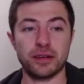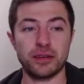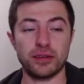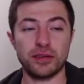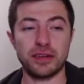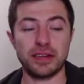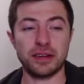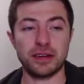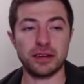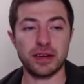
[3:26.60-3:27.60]

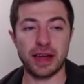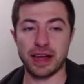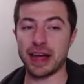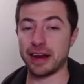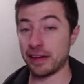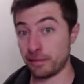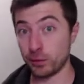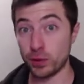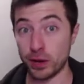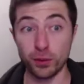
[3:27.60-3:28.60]
using at
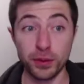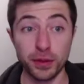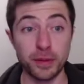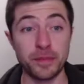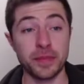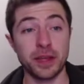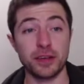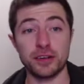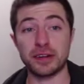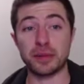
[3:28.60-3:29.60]
full health,
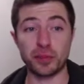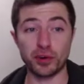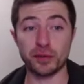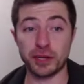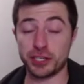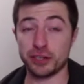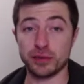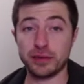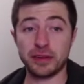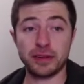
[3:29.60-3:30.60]
using both of my
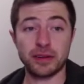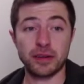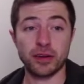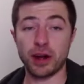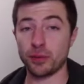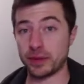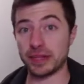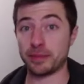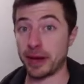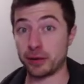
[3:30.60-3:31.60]
shields, I win
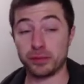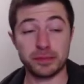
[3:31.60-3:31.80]
this battle.